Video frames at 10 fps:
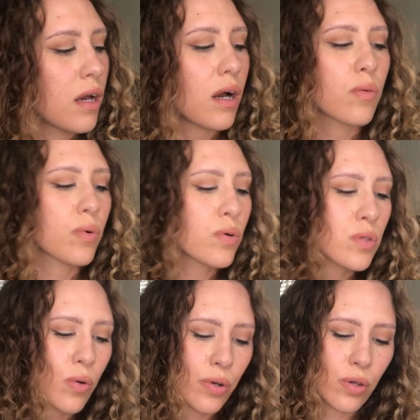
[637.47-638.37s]
Rose
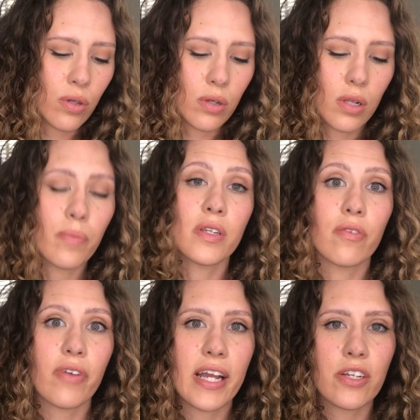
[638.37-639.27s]
Oil Clump and
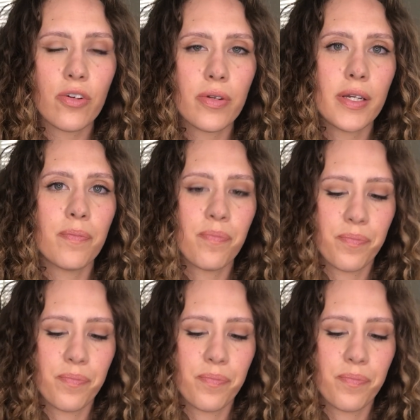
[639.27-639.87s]
Define Cream.